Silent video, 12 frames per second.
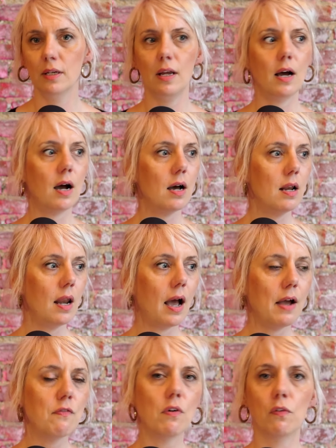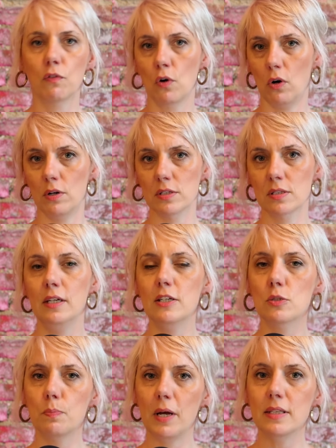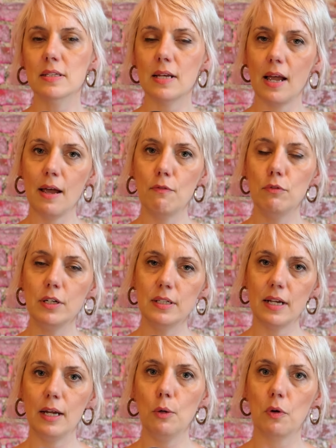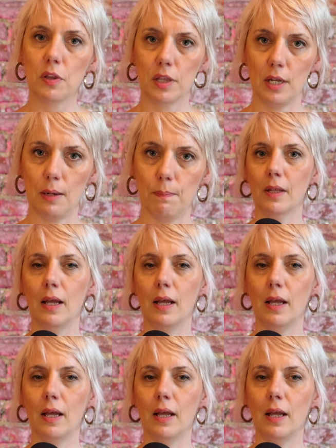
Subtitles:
They are alive, of course. He spends every day with them.